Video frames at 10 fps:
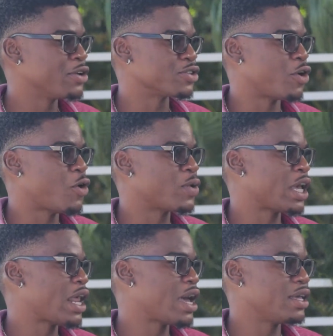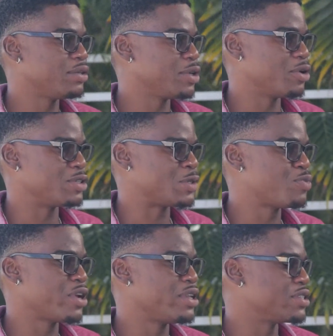So how can I
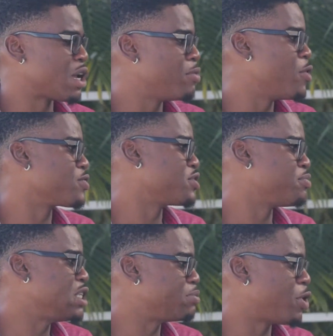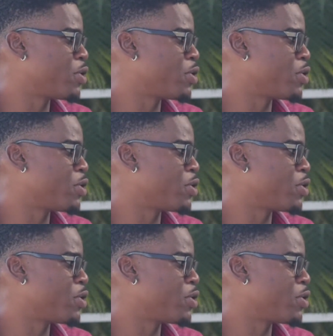spread this amongst the people?